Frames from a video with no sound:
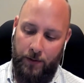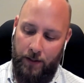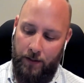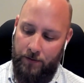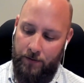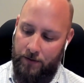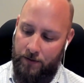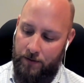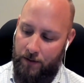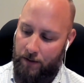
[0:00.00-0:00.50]

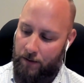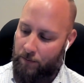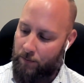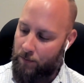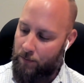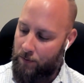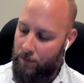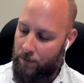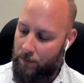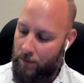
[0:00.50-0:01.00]
have the same.
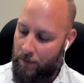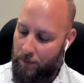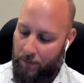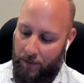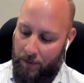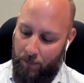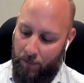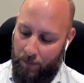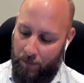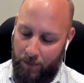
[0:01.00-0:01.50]

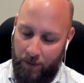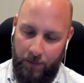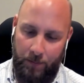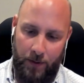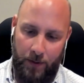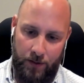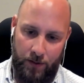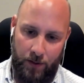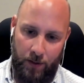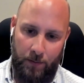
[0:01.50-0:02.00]
We're pretty
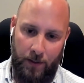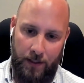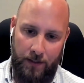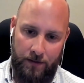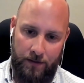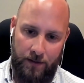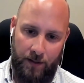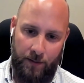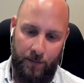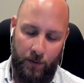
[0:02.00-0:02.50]
much all buying
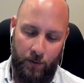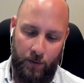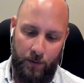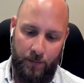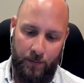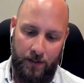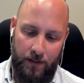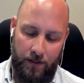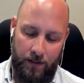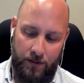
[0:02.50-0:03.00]
the same
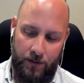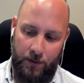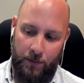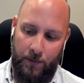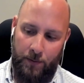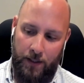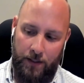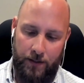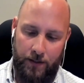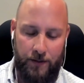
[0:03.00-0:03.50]
equipment unless you
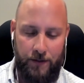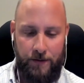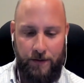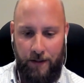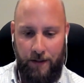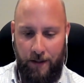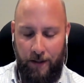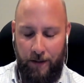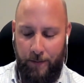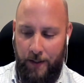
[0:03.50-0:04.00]
buy used
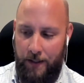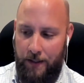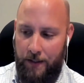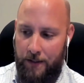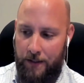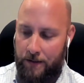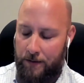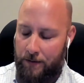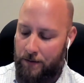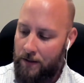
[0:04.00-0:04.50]
and I buy
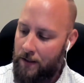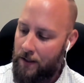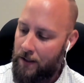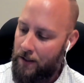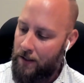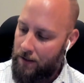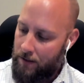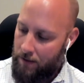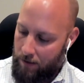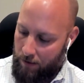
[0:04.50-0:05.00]
new.
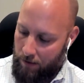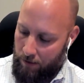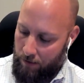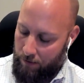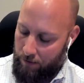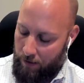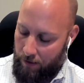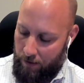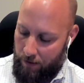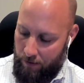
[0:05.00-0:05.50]

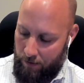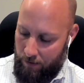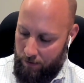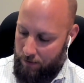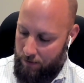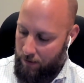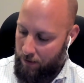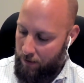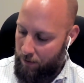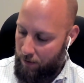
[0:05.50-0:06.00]
Right.
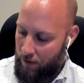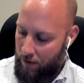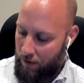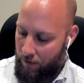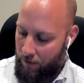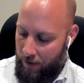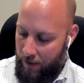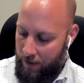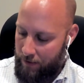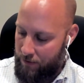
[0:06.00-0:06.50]
So our
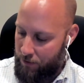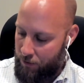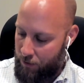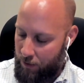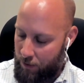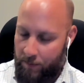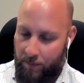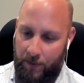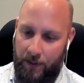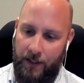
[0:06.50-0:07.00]
rates
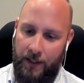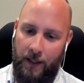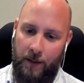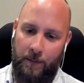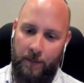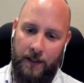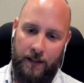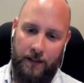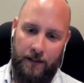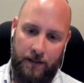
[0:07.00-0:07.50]
shouldn't be
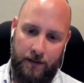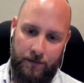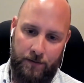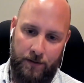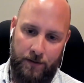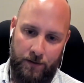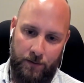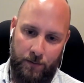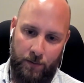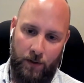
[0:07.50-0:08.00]
that big a
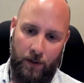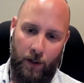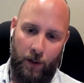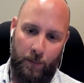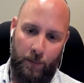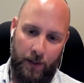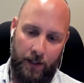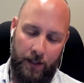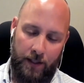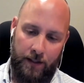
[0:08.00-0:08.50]
difference. We're
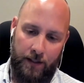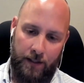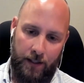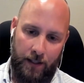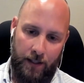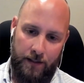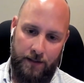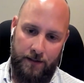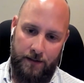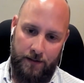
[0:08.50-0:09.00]
all paying the
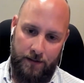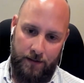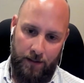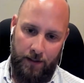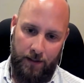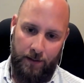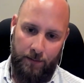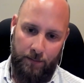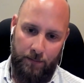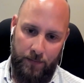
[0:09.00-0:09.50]
guys the
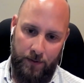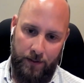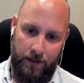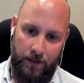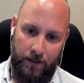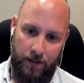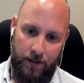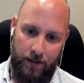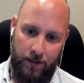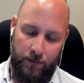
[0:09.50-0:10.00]
same
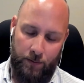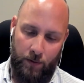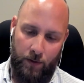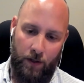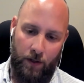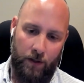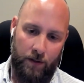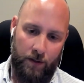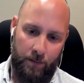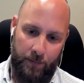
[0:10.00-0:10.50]
because
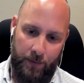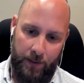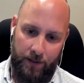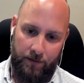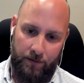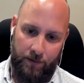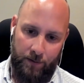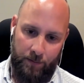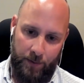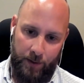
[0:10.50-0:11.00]
we're all
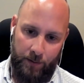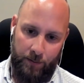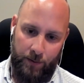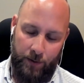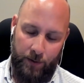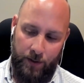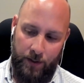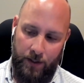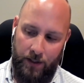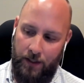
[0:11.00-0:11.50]
competing for
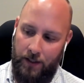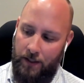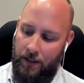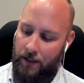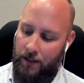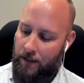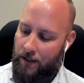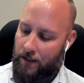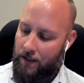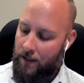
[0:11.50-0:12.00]
people.
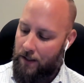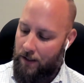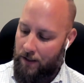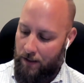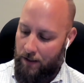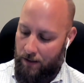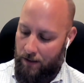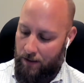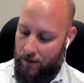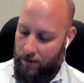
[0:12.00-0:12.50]

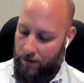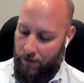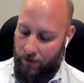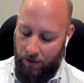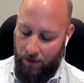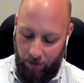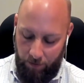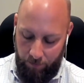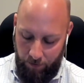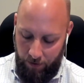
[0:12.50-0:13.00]
Your
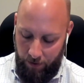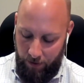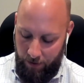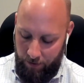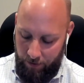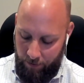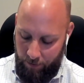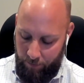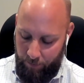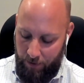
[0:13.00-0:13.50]

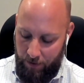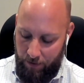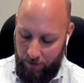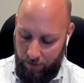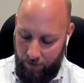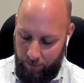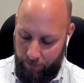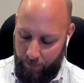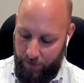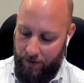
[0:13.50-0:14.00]
overhead could be a
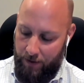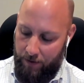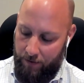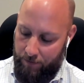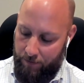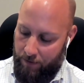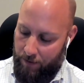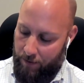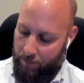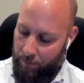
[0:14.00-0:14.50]
little bit
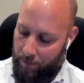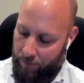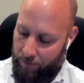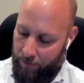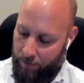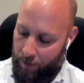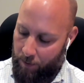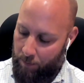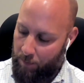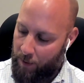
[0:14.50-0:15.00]
different, but
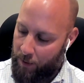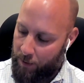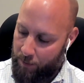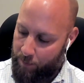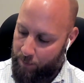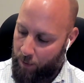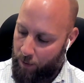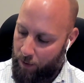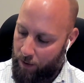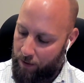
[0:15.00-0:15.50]
for the
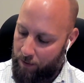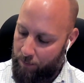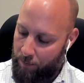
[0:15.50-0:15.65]
most part,